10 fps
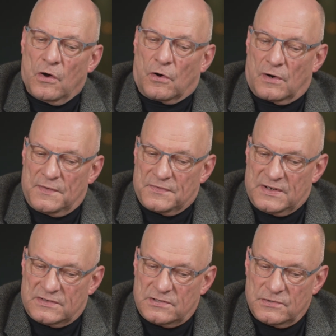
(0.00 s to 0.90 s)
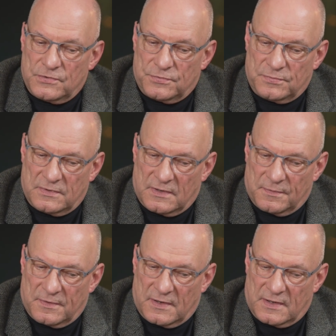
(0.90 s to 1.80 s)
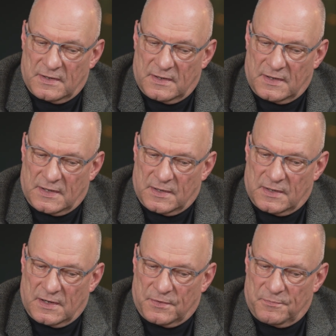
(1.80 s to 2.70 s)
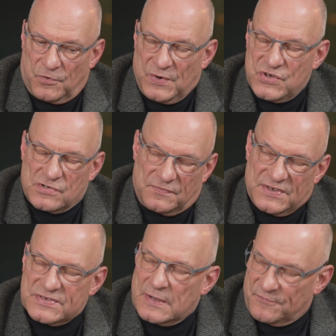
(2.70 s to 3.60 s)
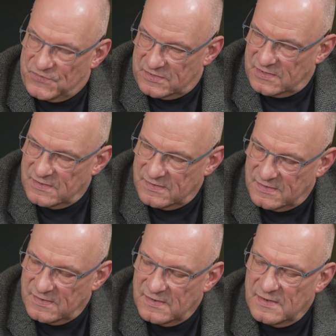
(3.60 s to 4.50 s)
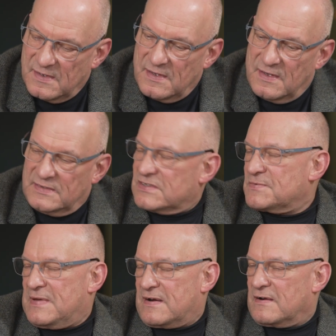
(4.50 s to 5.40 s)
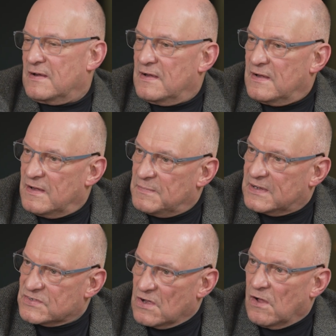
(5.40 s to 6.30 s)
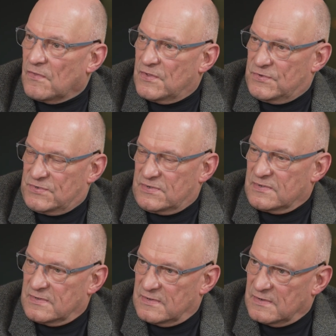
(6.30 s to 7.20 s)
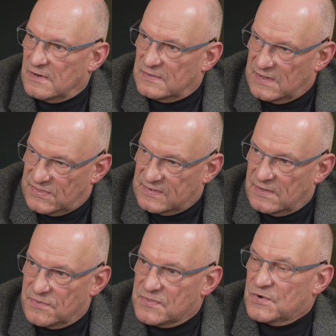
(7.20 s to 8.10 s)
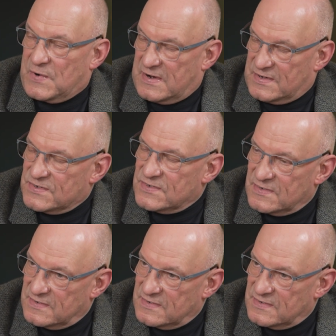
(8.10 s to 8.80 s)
Or even into a region of discomfort. Doesn't matter, because all those are nothing other than awareness.